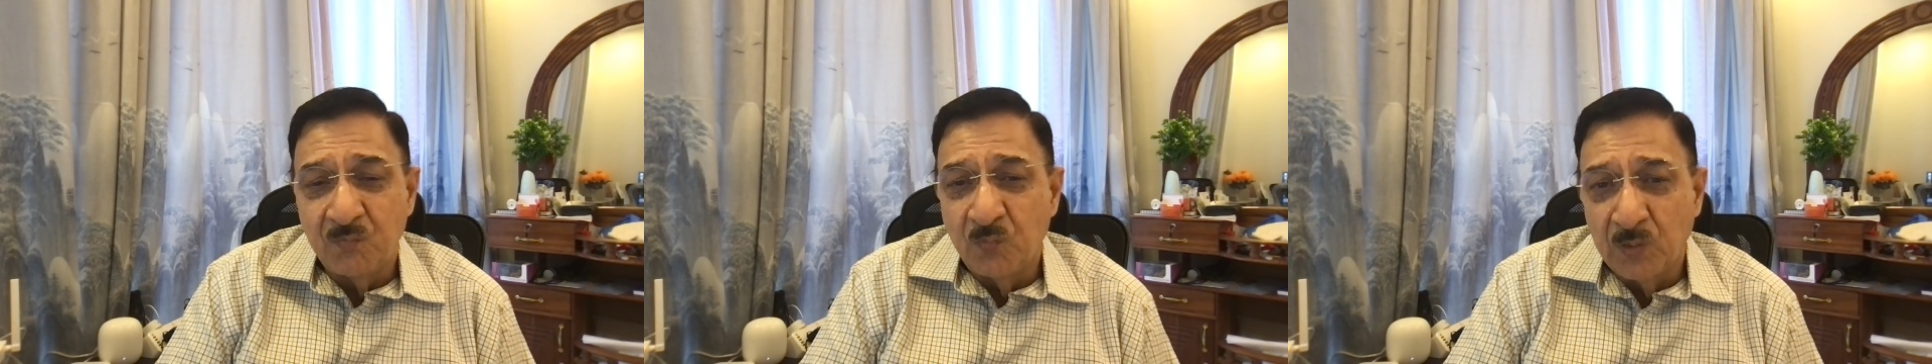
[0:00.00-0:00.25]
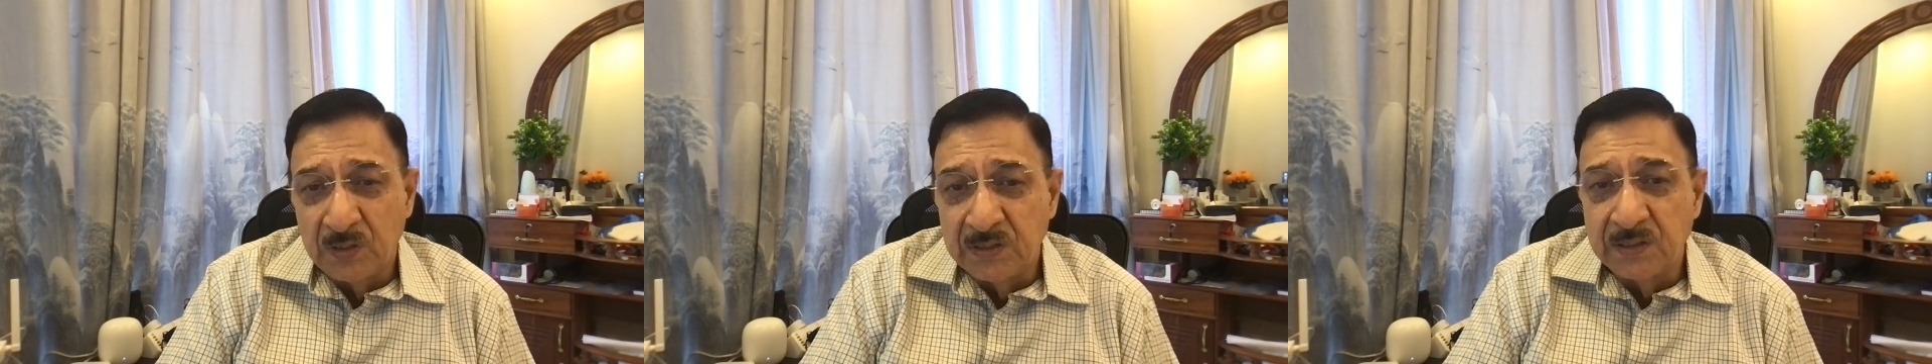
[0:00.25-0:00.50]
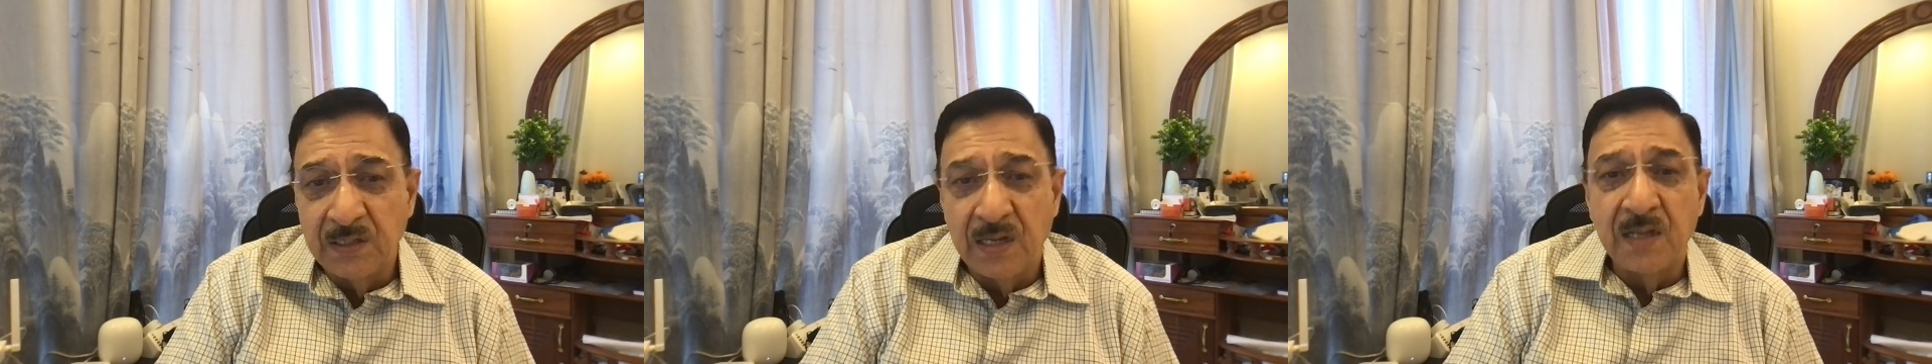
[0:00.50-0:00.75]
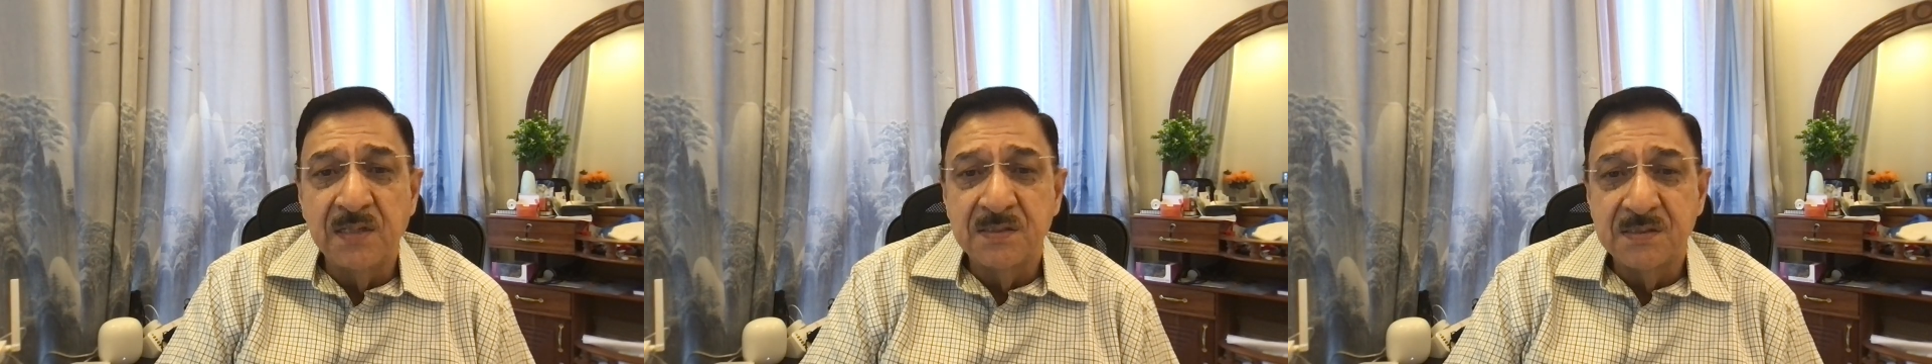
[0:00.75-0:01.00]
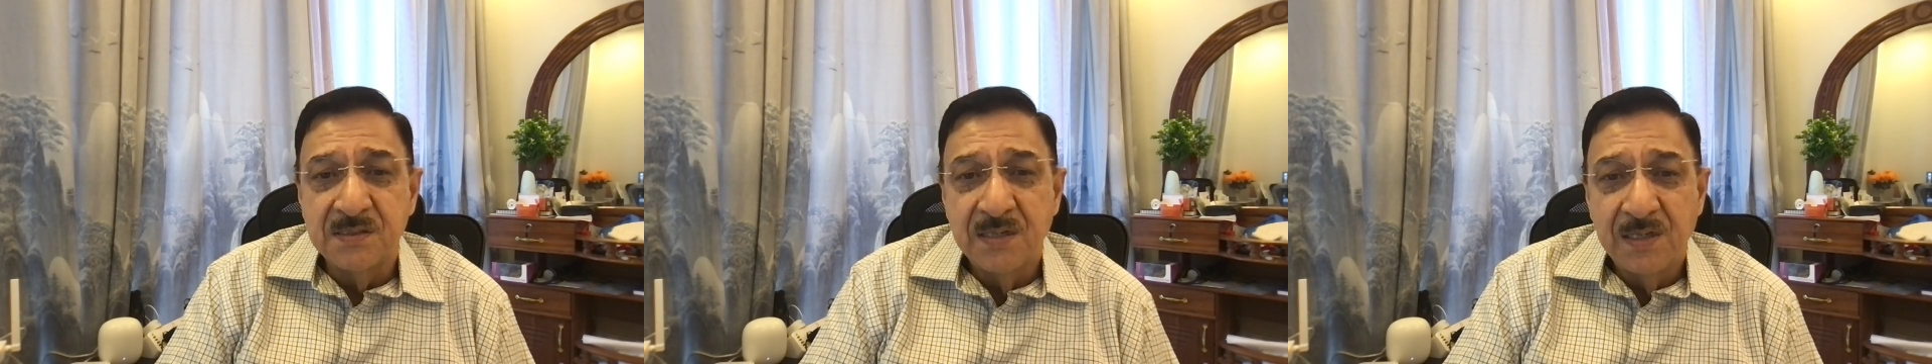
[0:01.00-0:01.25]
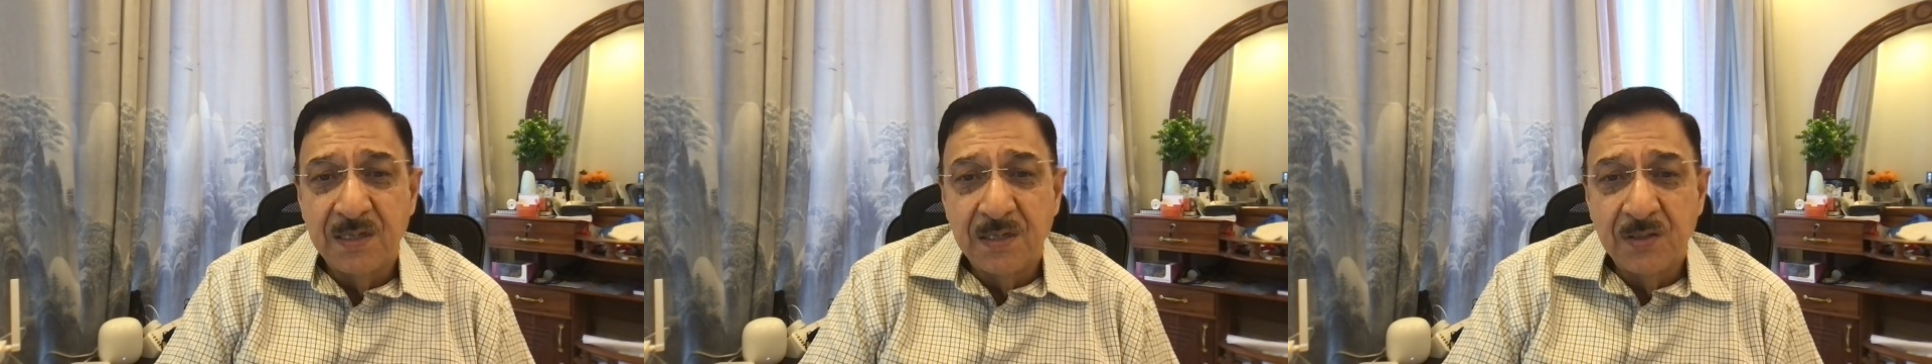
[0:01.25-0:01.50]
world-class,
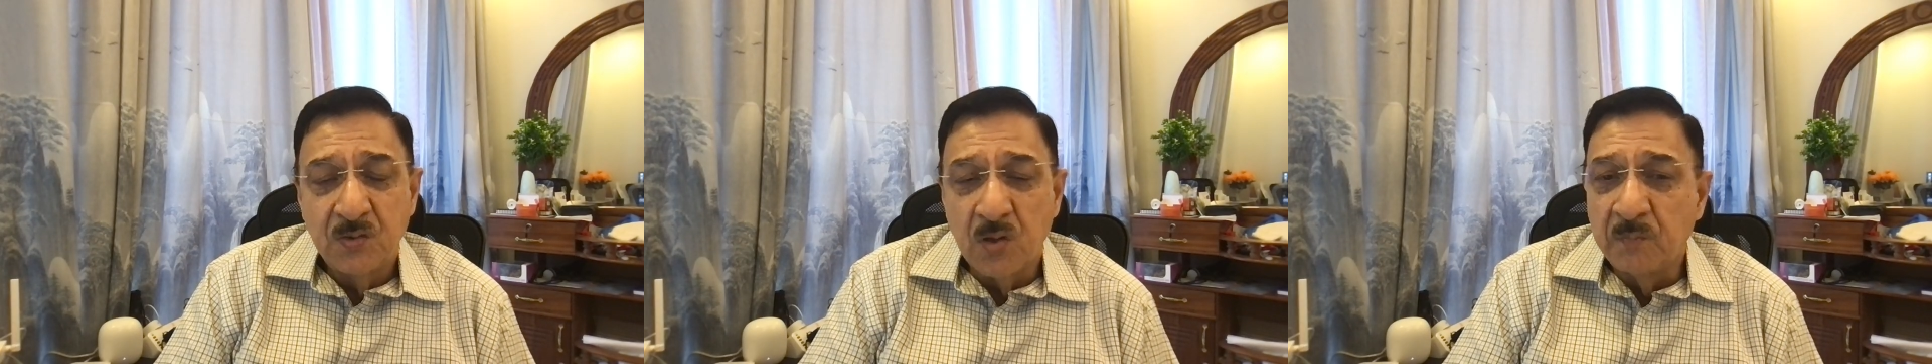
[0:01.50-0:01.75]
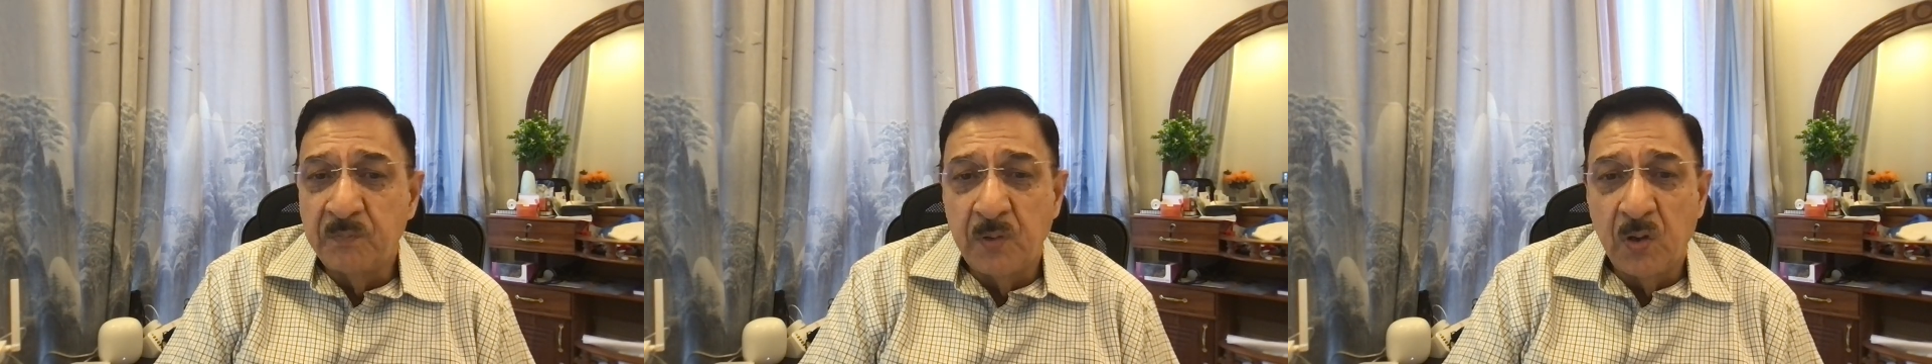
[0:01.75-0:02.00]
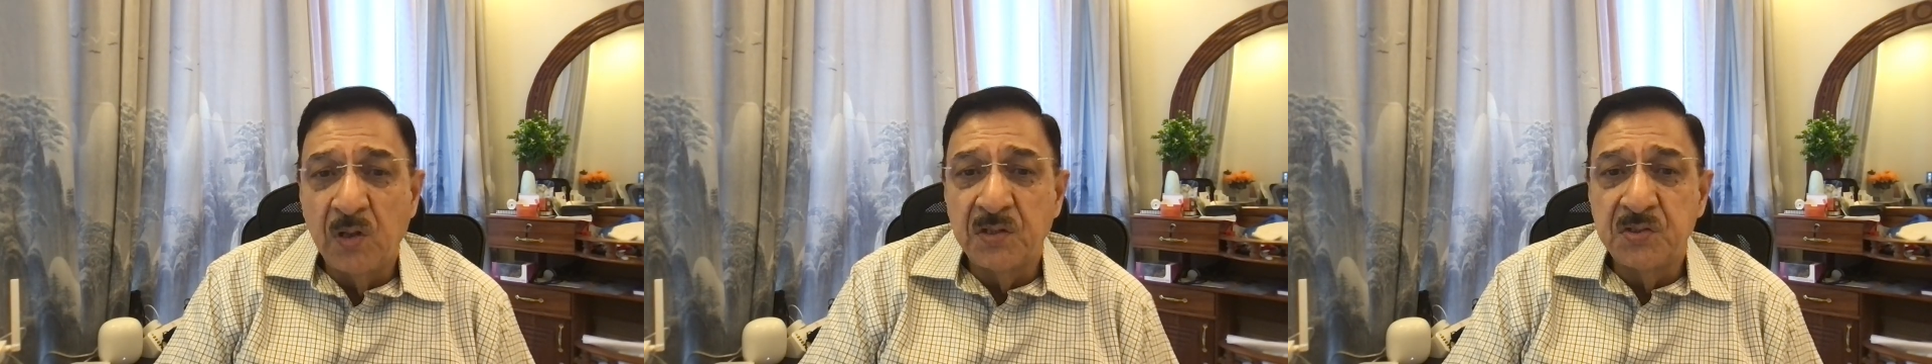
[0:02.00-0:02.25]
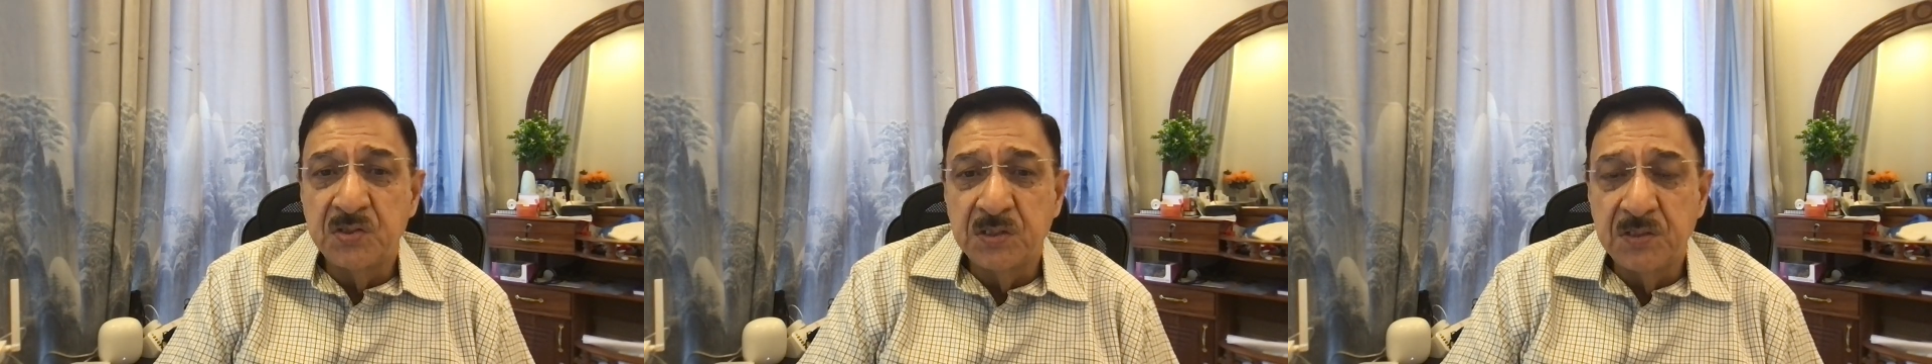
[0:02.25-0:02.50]
top-notch